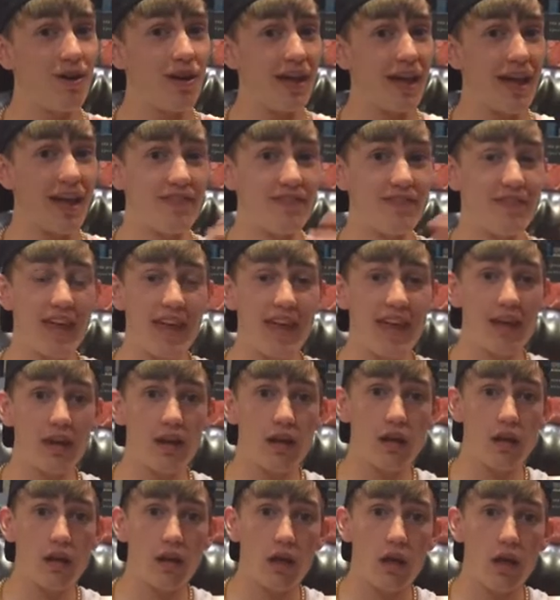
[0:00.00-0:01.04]
And then
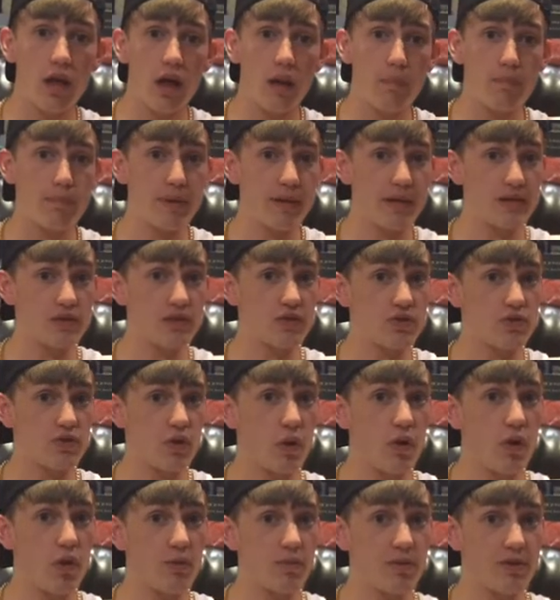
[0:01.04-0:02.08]
a big
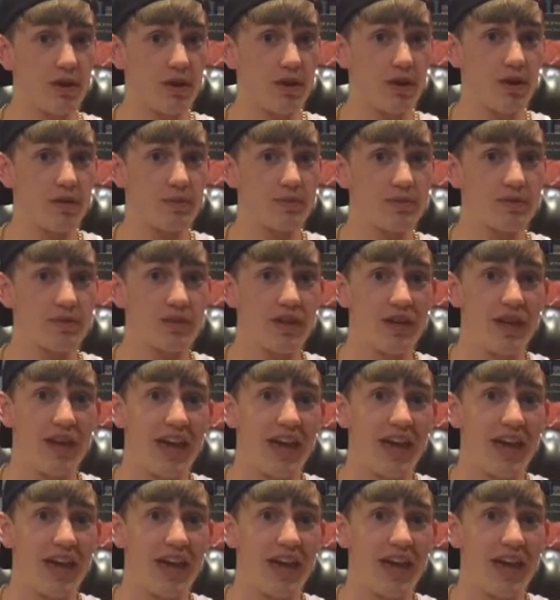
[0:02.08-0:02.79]
storm comes